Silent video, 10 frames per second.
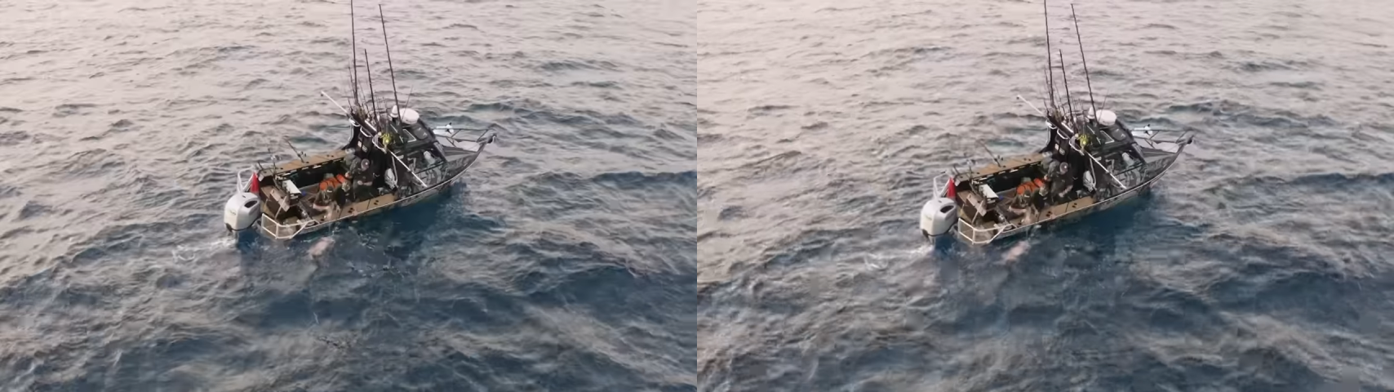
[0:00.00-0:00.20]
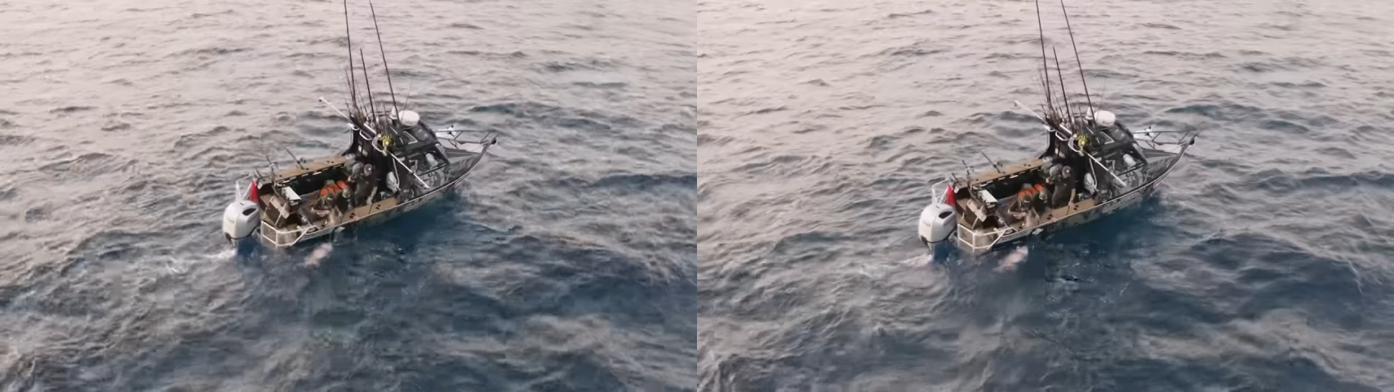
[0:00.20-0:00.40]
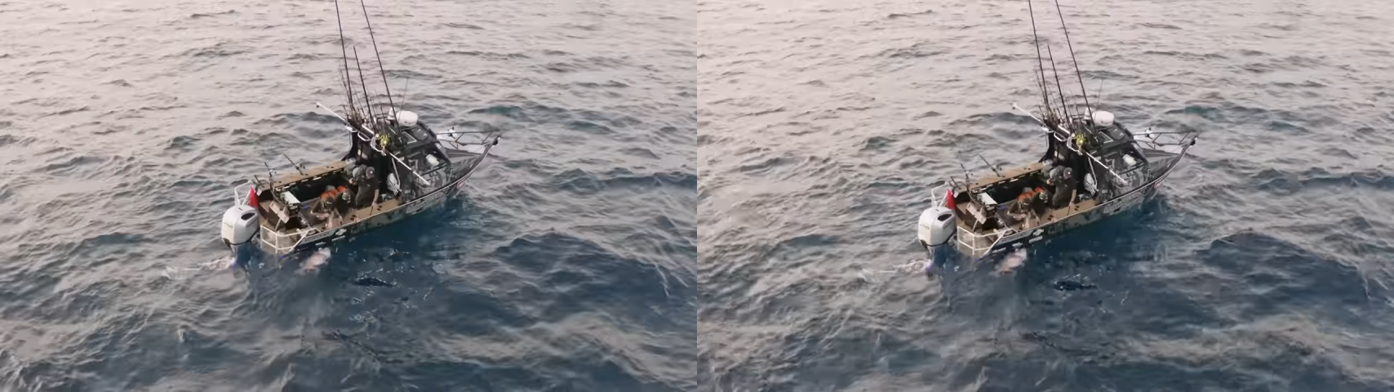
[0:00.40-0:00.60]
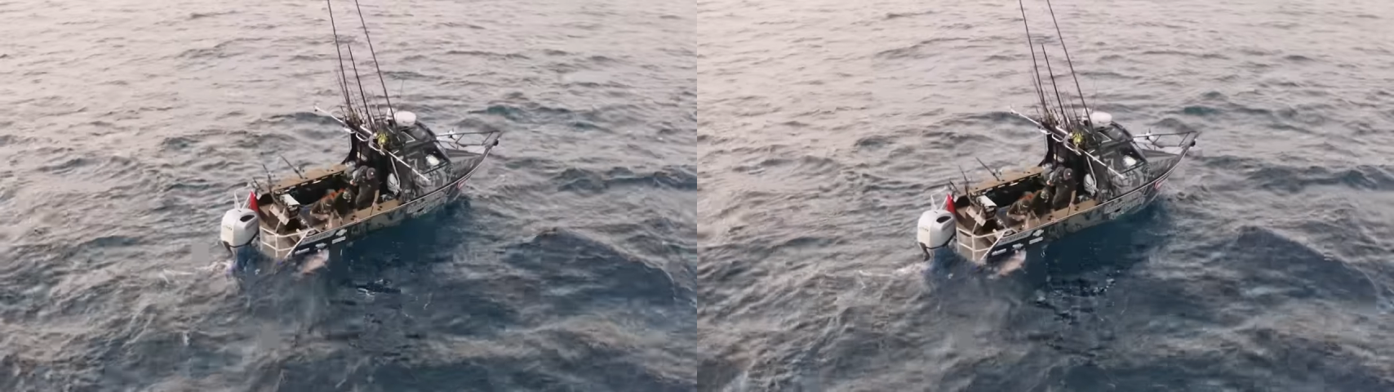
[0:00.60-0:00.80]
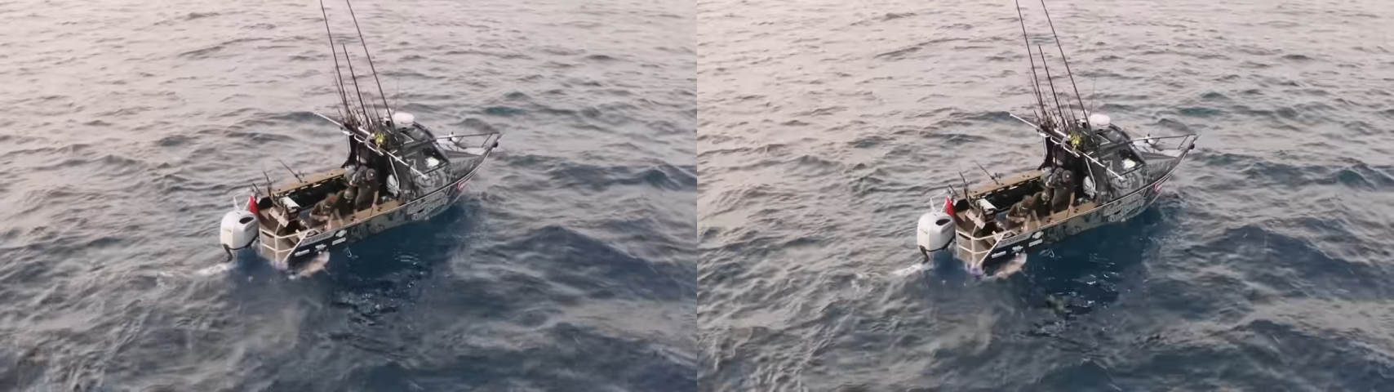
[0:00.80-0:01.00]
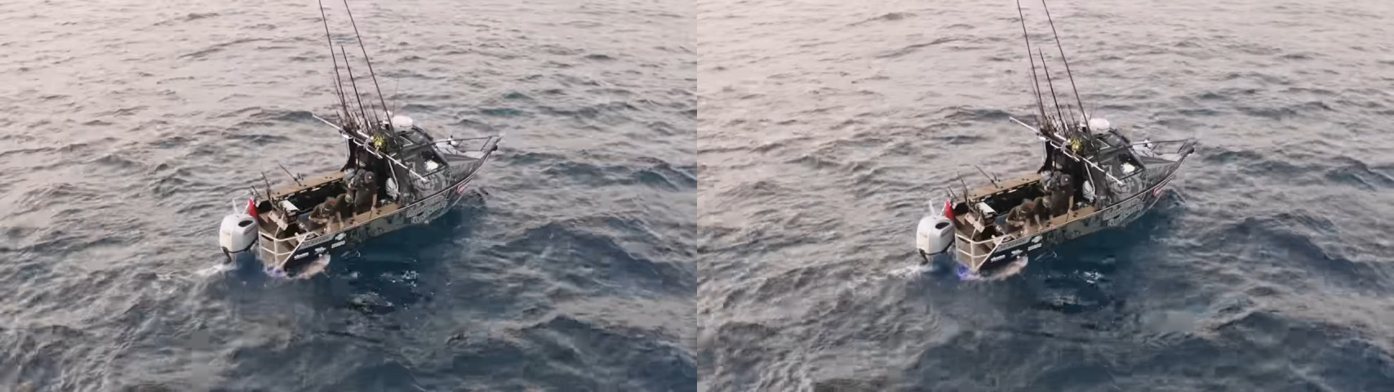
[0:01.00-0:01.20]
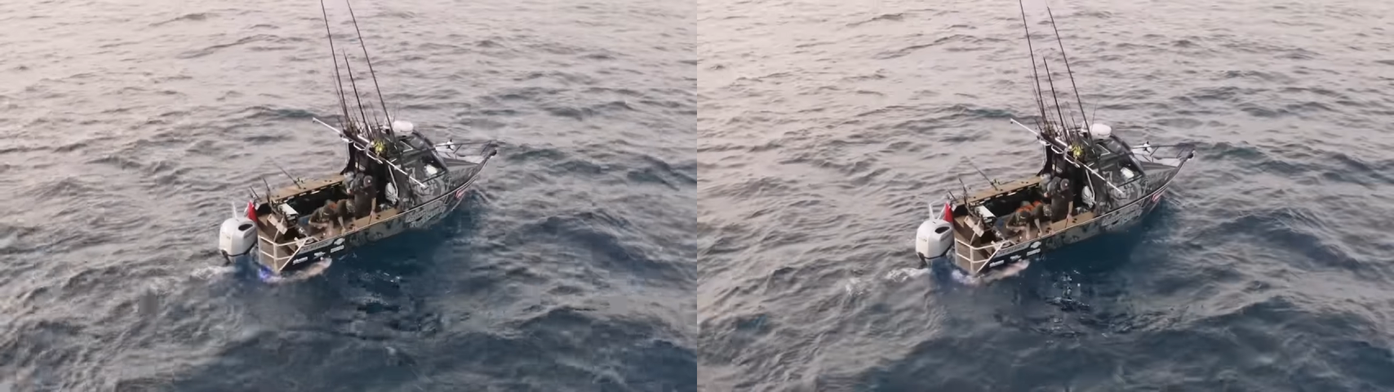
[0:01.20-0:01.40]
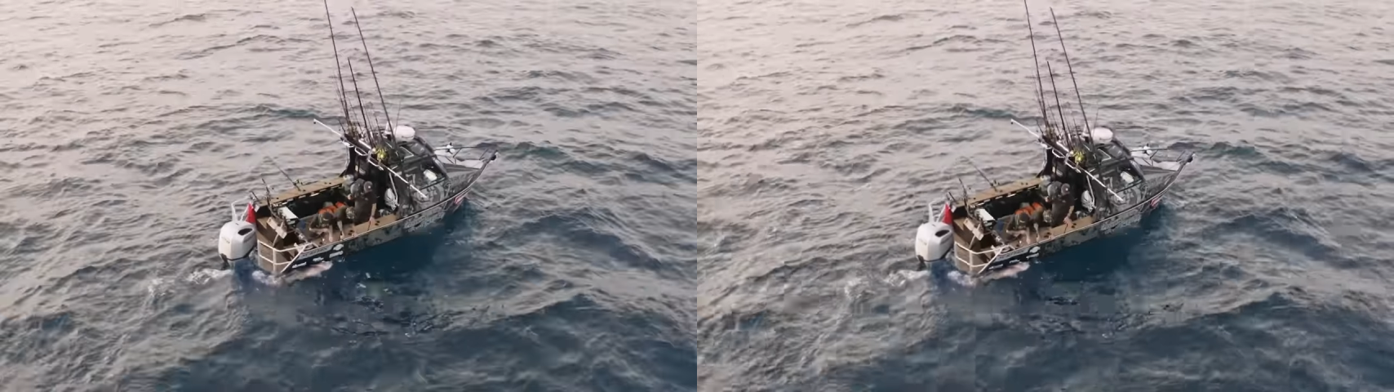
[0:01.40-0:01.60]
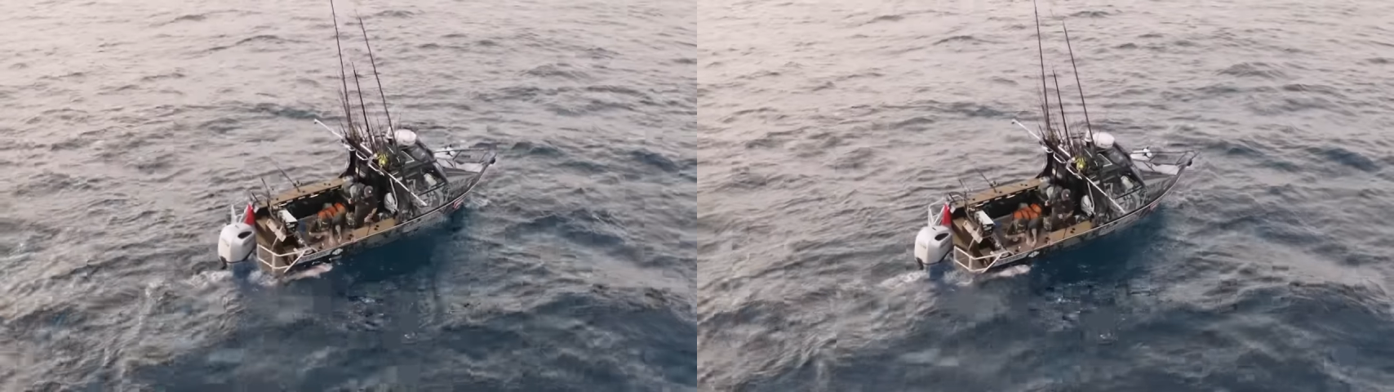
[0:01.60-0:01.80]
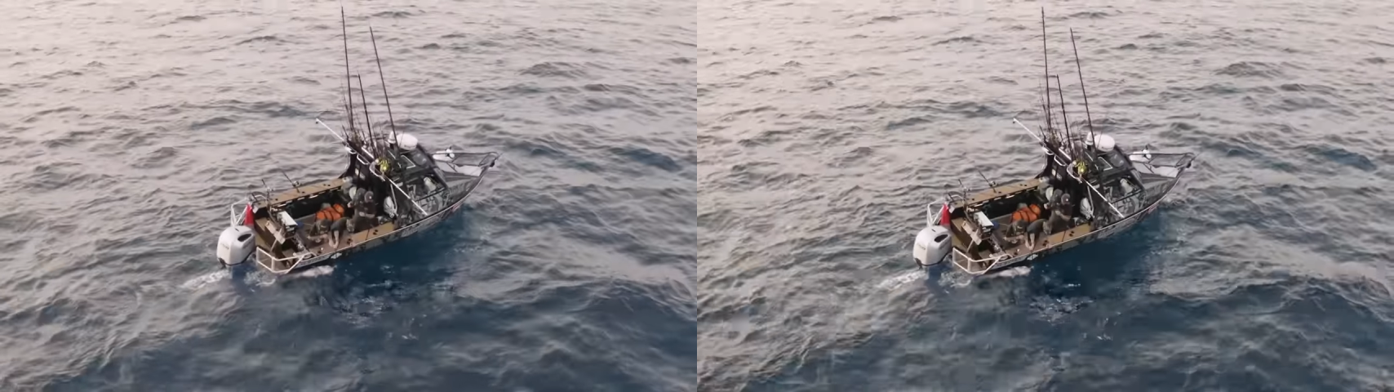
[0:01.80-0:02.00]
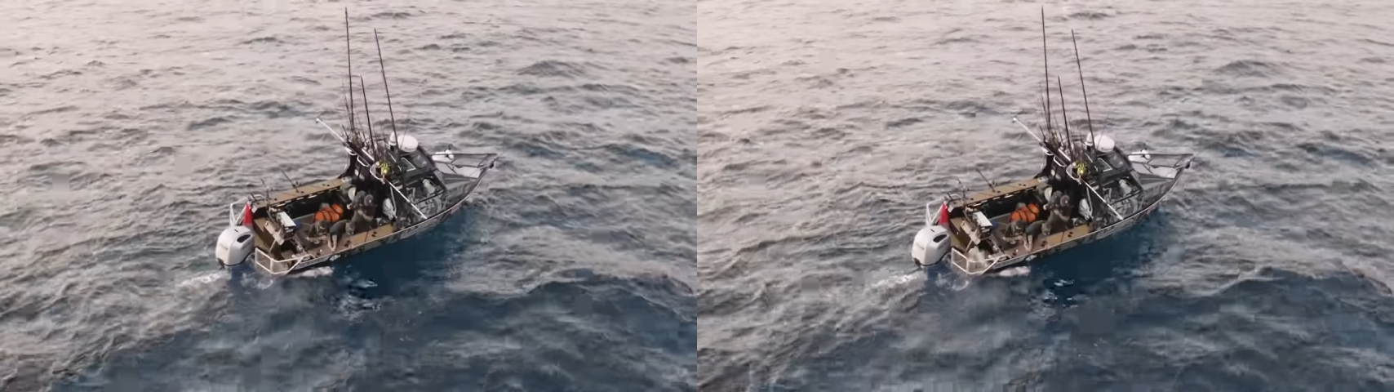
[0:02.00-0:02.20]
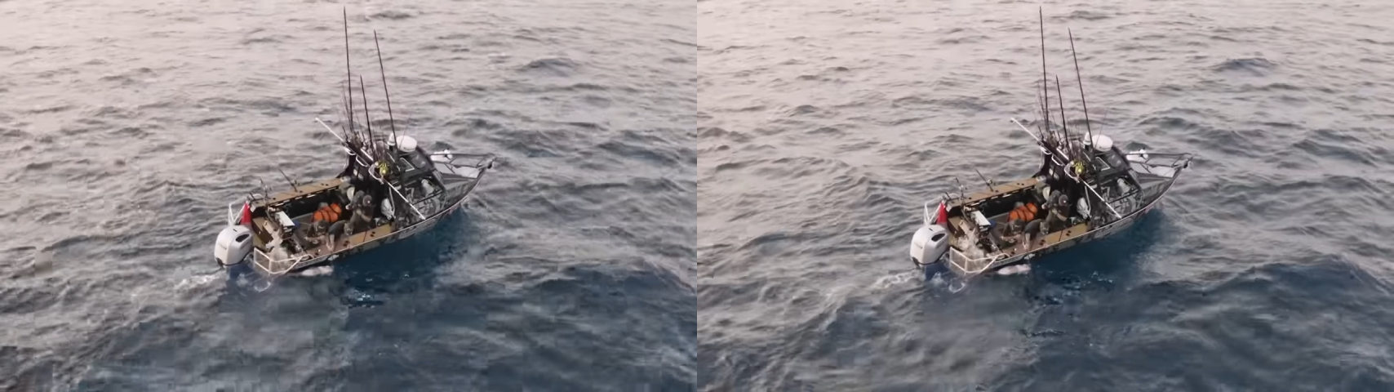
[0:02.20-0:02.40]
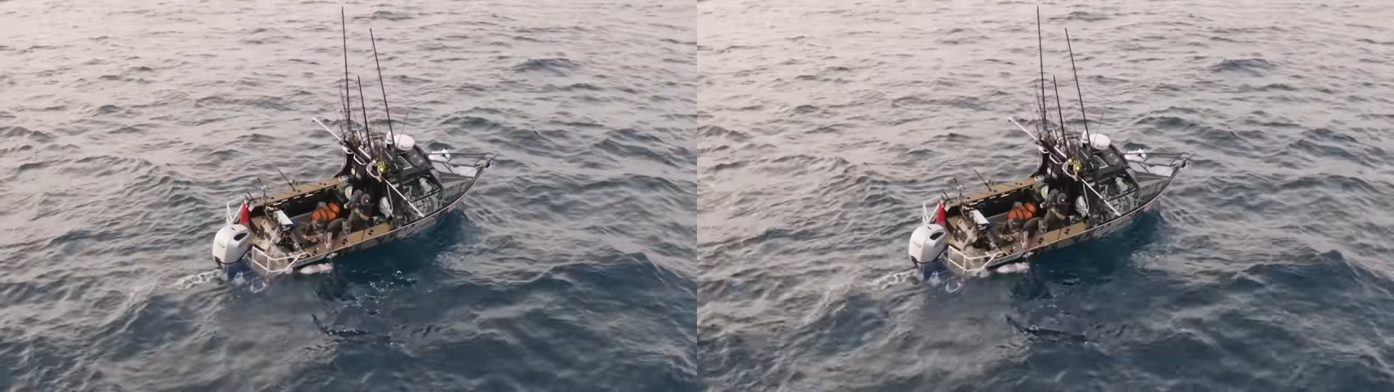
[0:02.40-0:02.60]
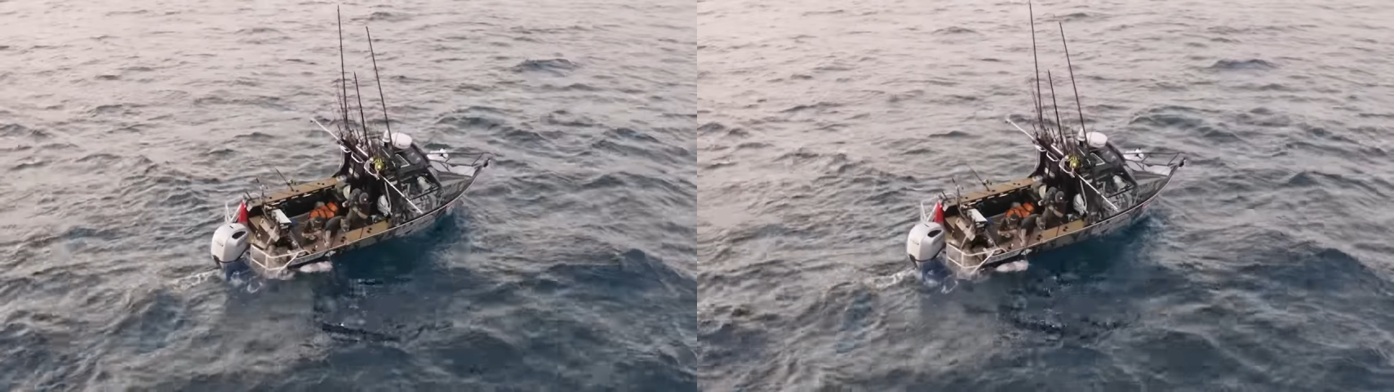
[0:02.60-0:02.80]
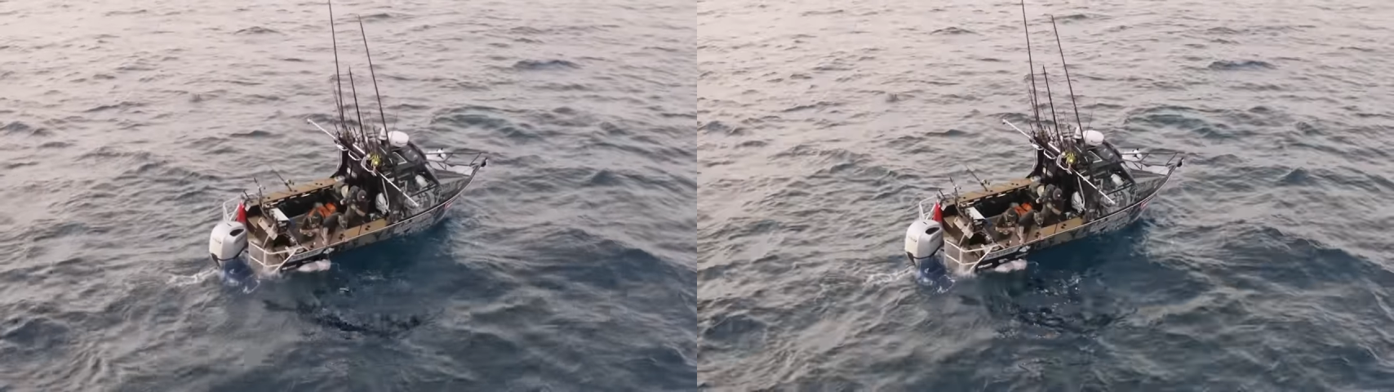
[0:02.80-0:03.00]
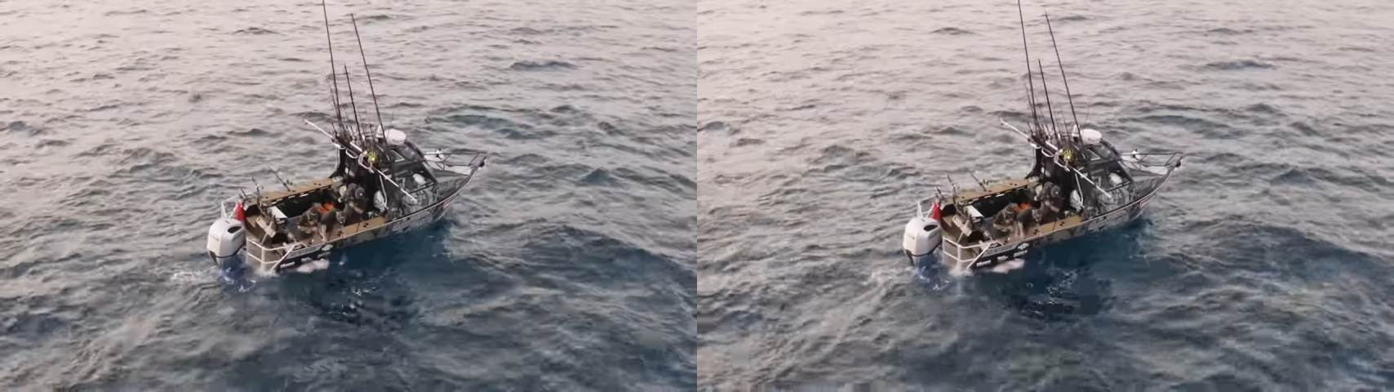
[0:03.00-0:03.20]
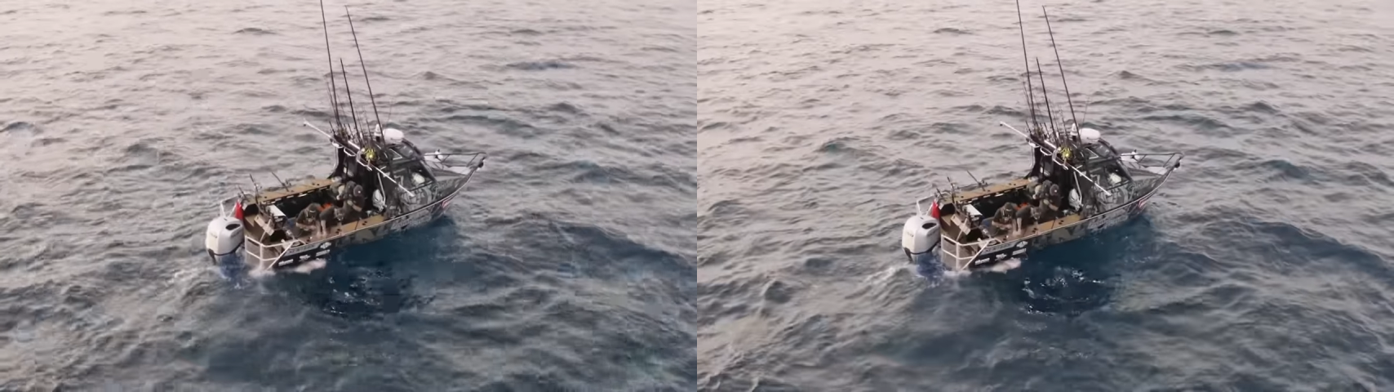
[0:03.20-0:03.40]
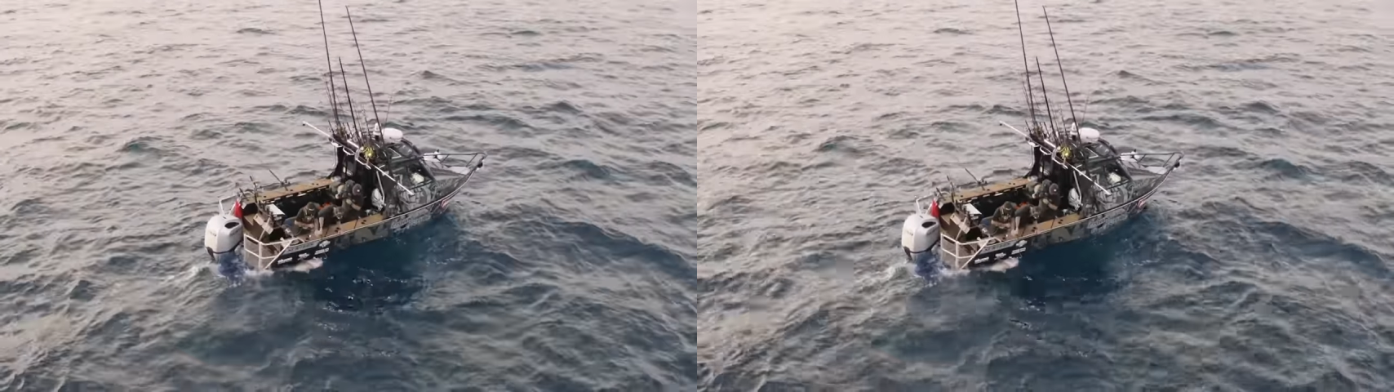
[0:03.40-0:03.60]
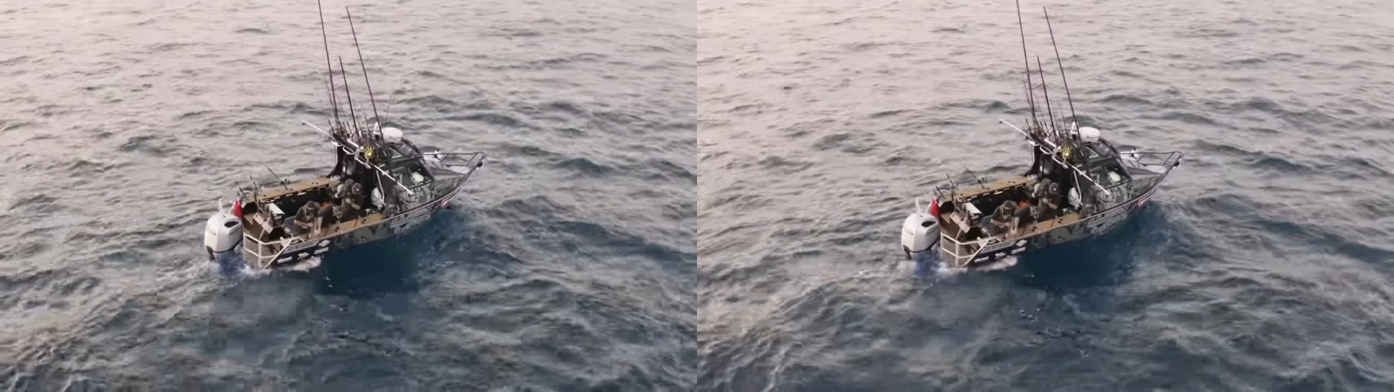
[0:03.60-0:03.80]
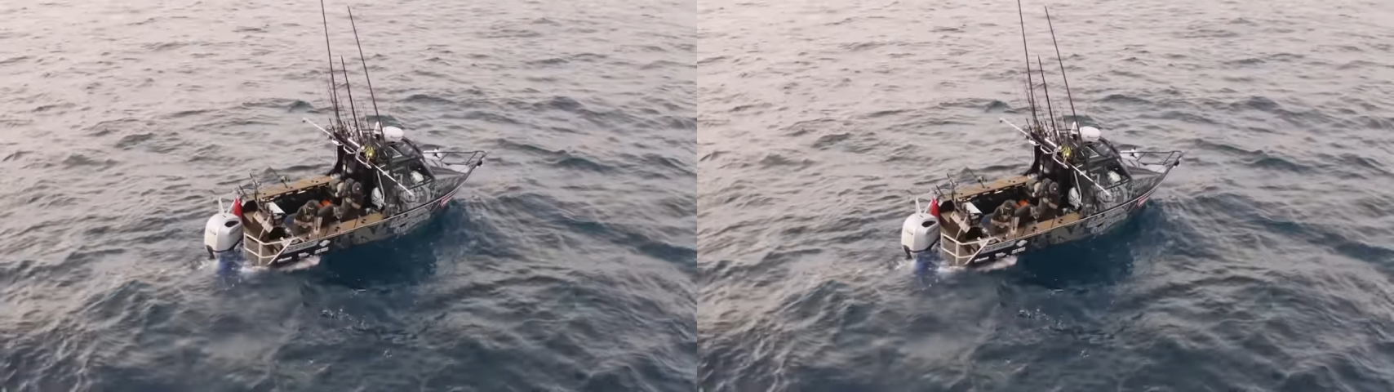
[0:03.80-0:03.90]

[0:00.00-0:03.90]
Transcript: Nobody's mouth can be seen.